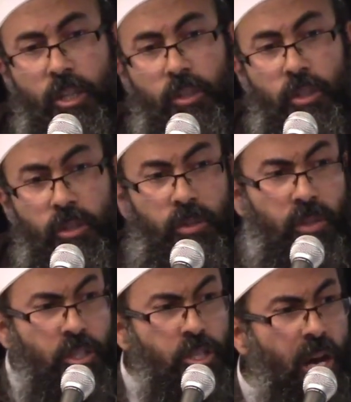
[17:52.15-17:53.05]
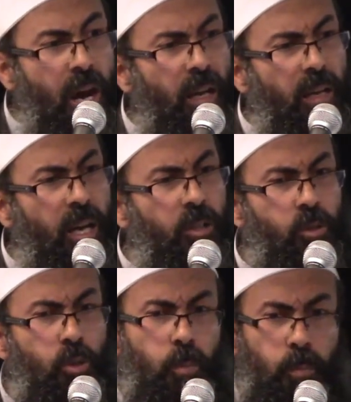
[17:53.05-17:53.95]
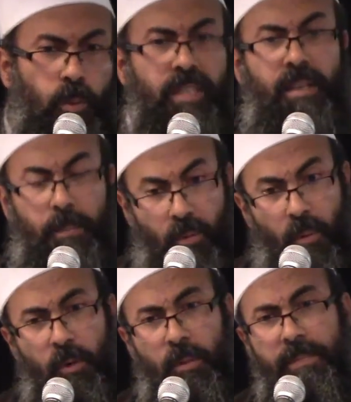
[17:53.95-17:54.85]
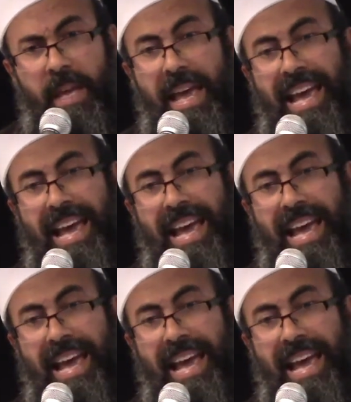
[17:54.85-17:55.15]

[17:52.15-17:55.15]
to, inshallah, cope with the problem